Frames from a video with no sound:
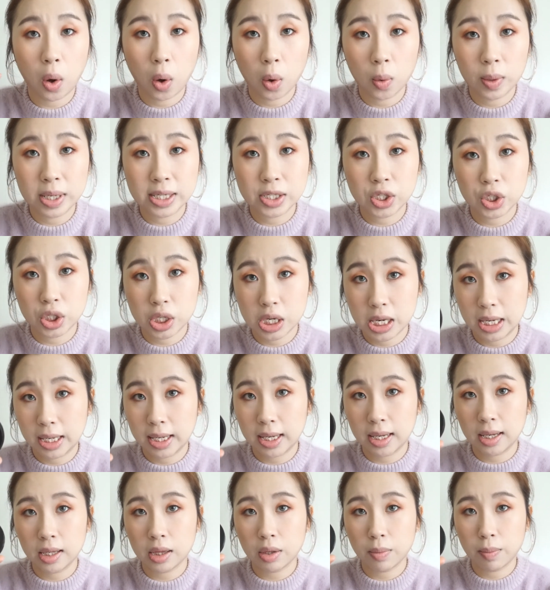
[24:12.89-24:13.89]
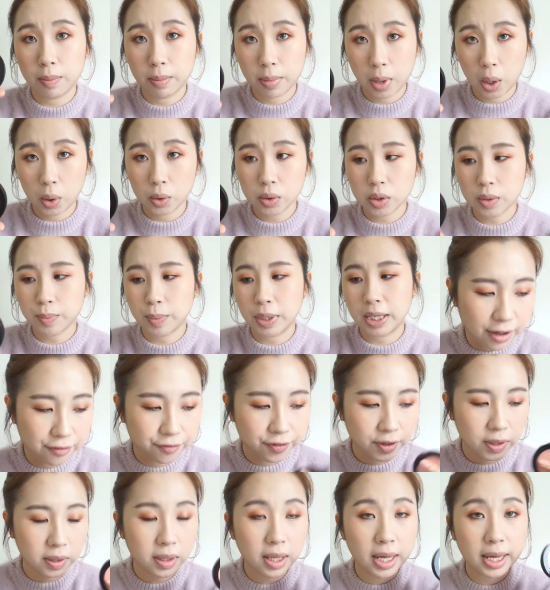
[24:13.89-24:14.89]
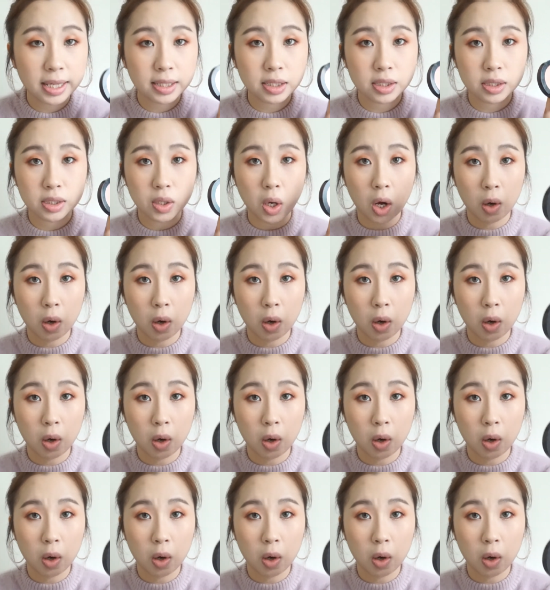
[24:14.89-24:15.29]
Always Cheeky the most because I feel like